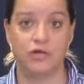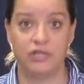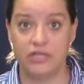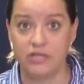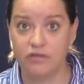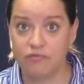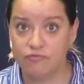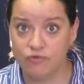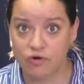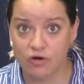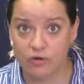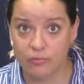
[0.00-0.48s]
the
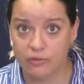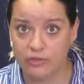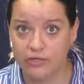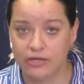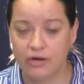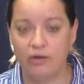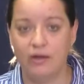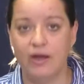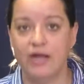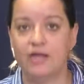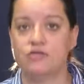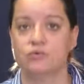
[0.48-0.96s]
Affordable
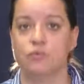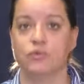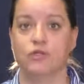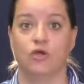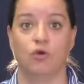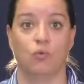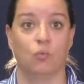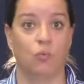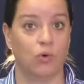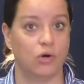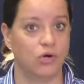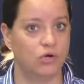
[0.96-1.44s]
Care Act when
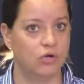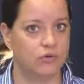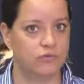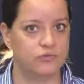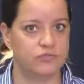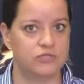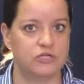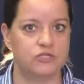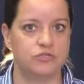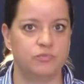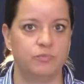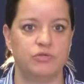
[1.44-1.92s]
there were no
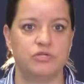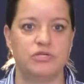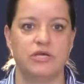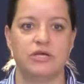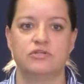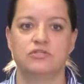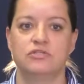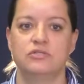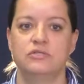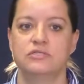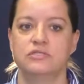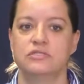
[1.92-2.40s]
such
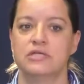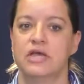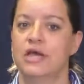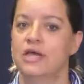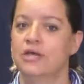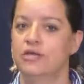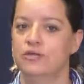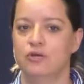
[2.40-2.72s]
protections.